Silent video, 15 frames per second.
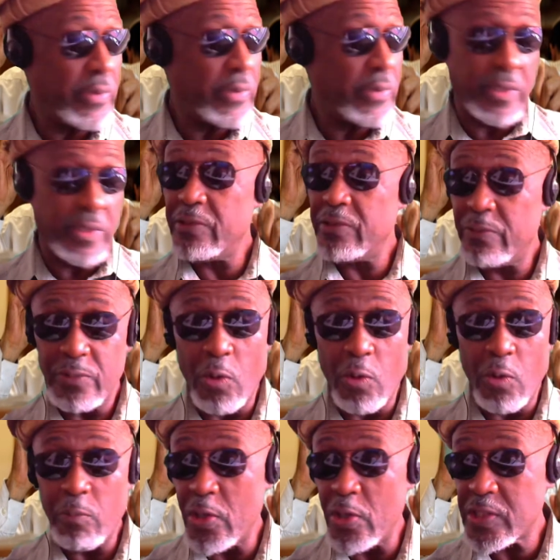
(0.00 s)
No mercy
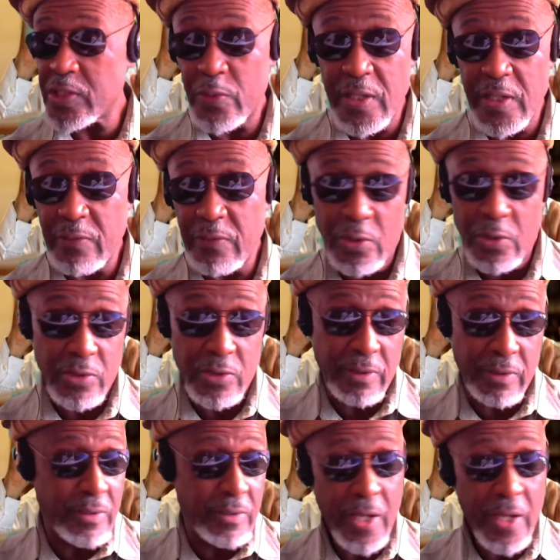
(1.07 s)
was given you, because you
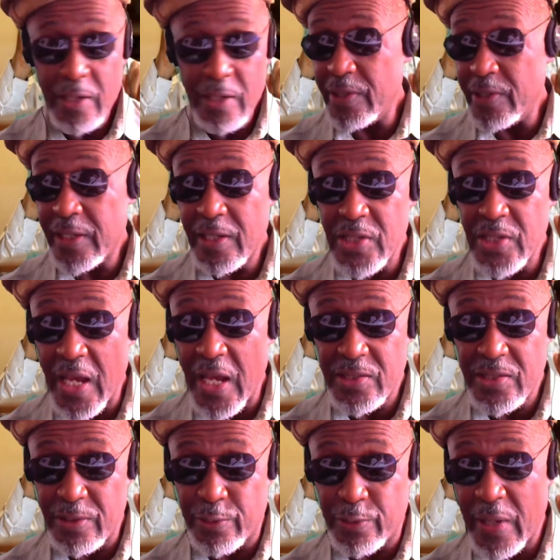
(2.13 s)
didn't get a chance to
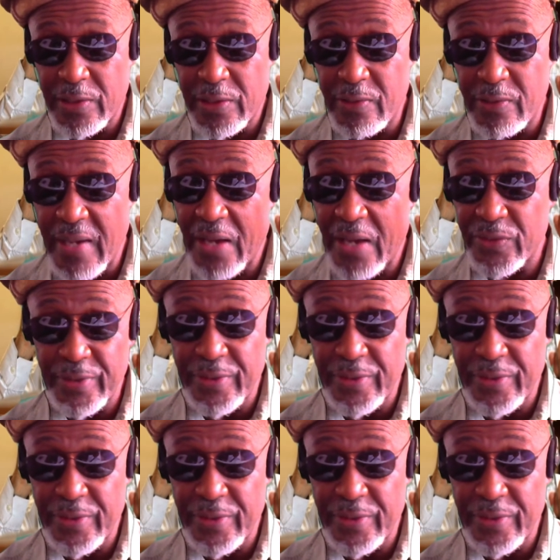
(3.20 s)
correct your actions.